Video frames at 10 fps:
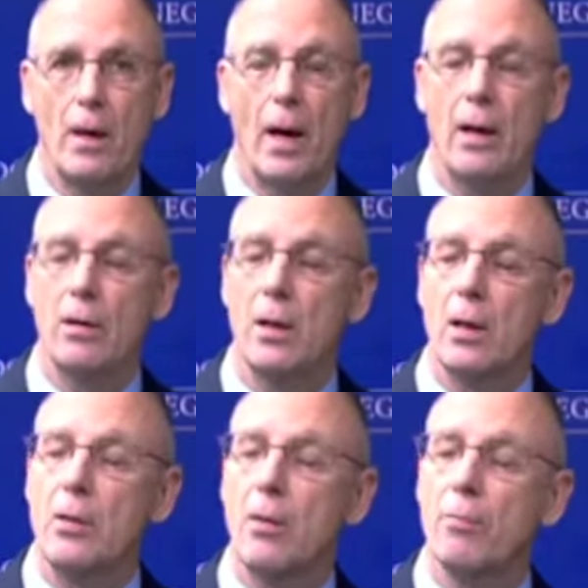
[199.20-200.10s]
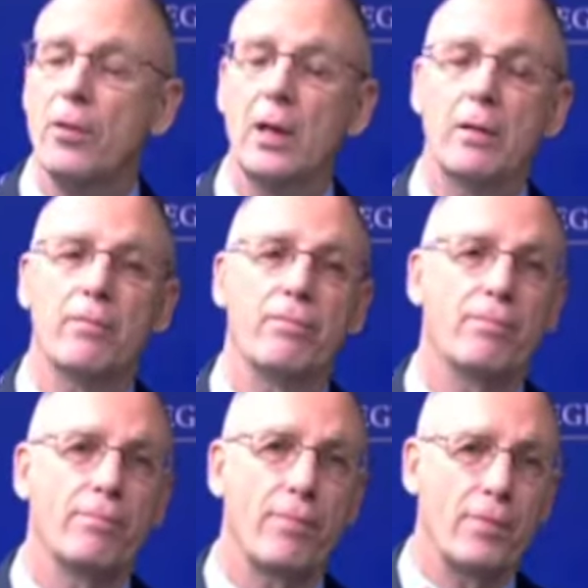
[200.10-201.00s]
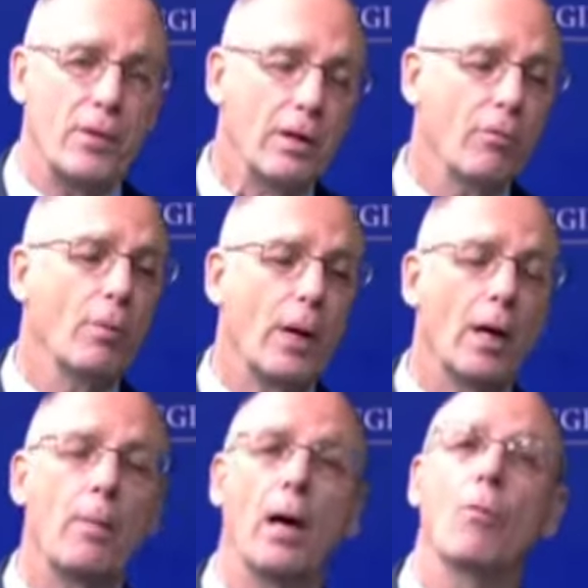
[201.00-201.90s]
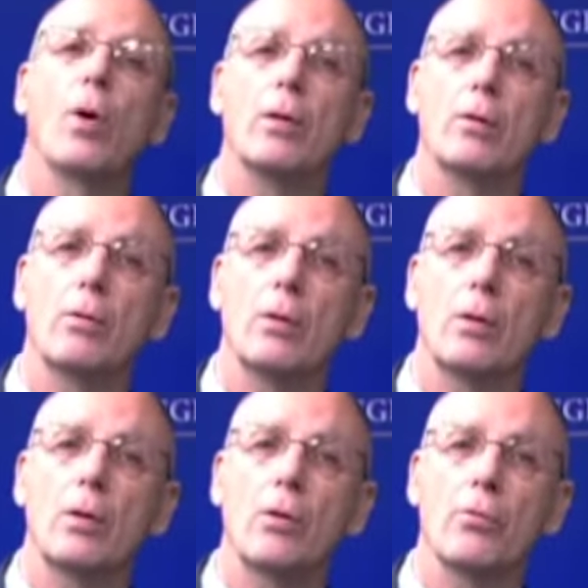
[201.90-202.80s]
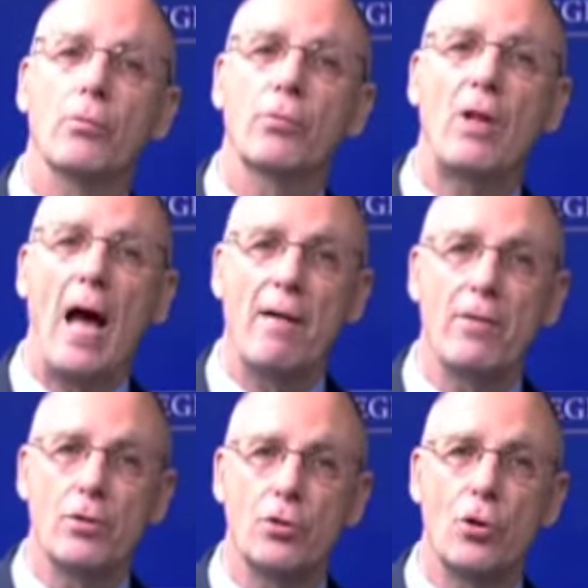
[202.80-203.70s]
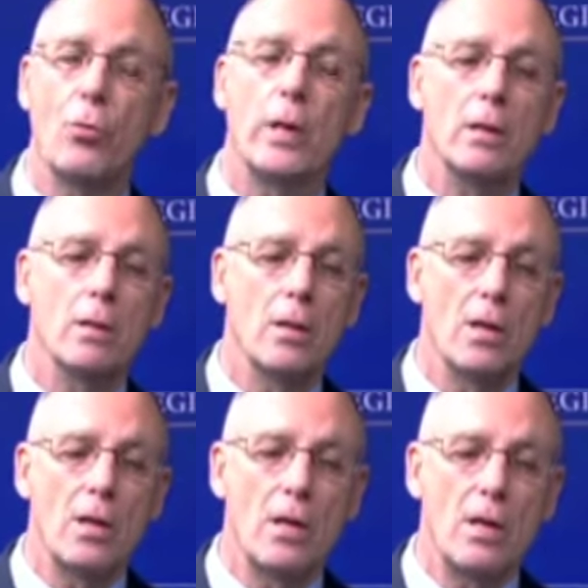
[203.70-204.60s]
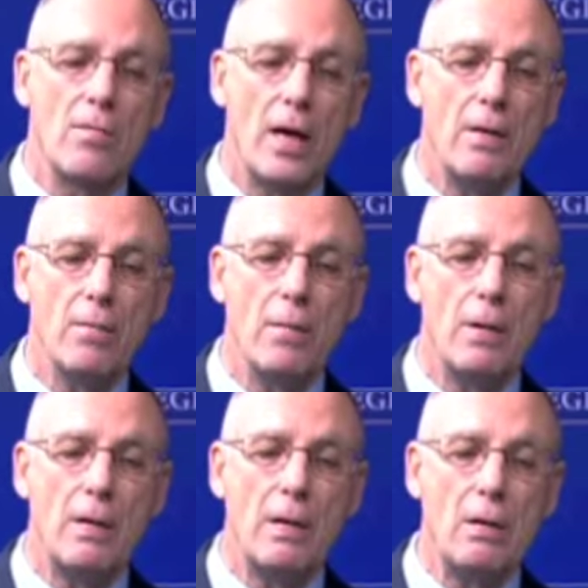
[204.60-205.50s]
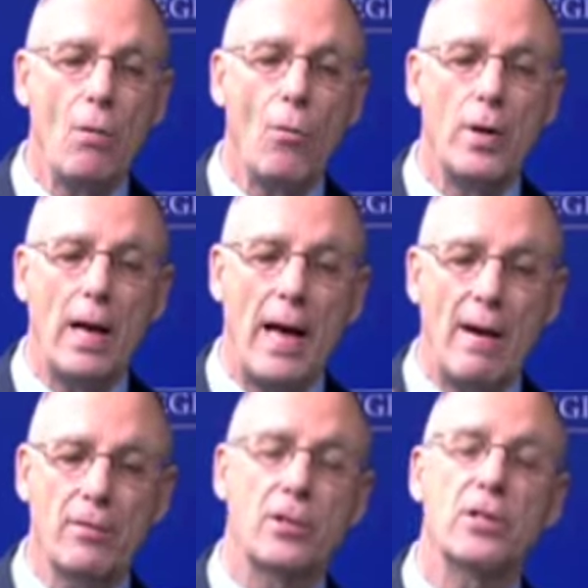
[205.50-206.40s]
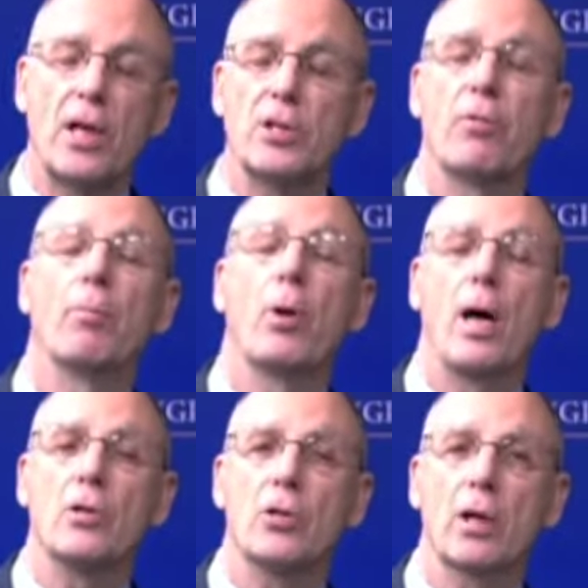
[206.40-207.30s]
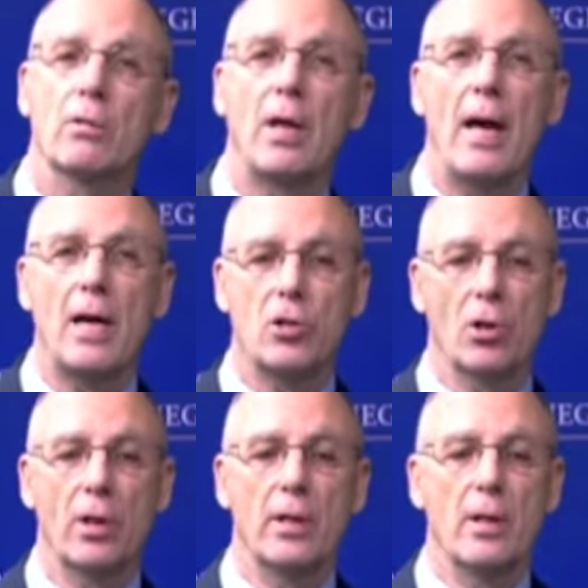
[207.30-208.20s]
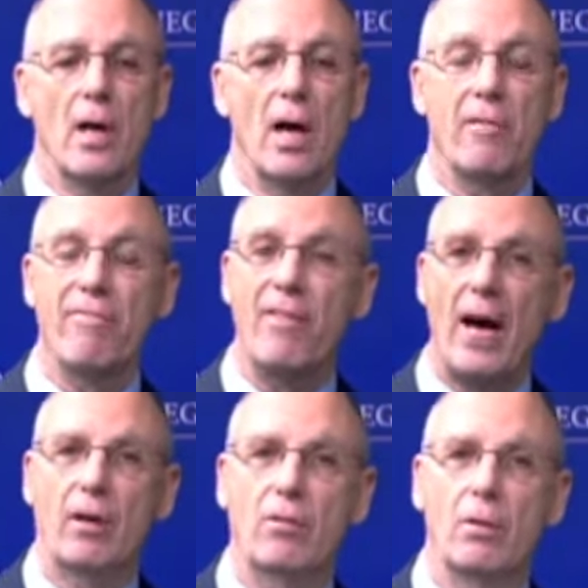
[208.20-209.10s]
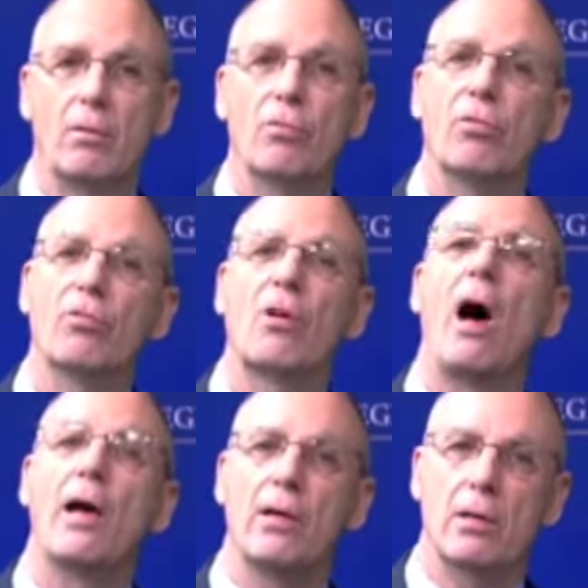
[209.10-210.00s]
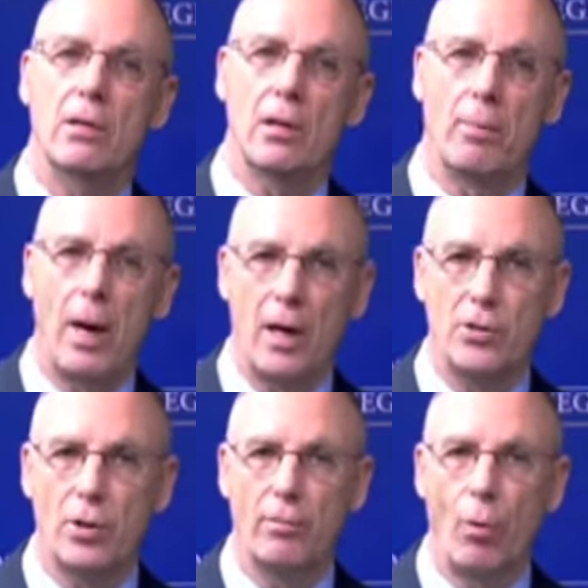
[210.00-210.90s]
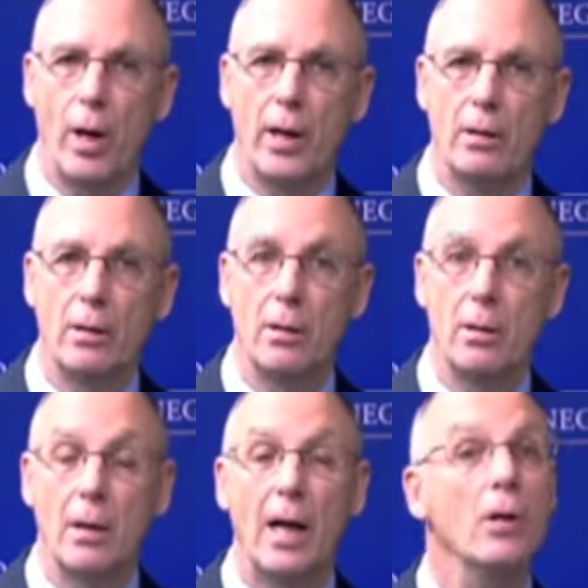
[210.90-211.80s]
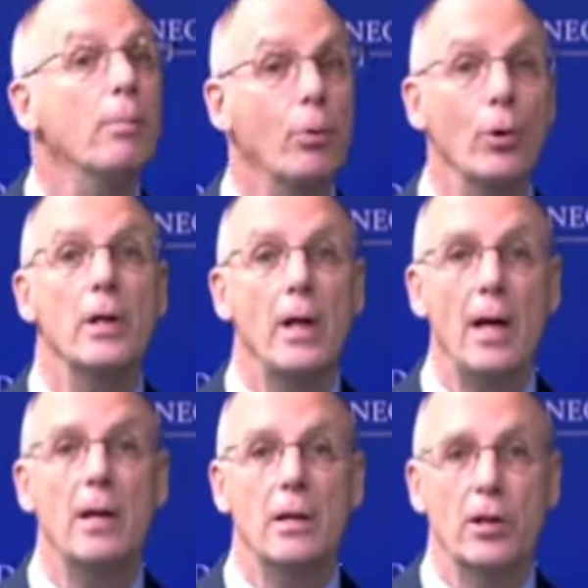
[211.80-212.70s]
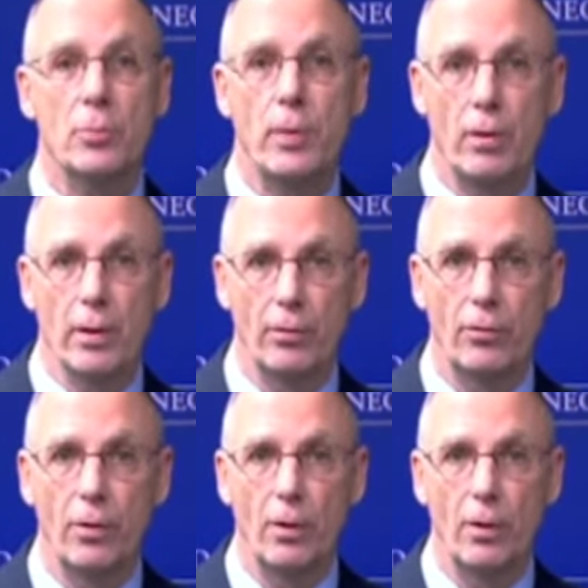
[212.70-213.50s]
And if you think for a minute about what your staff is doing, when they have a successful project, they actually affect society in a positive way. That's a pretty heady experience.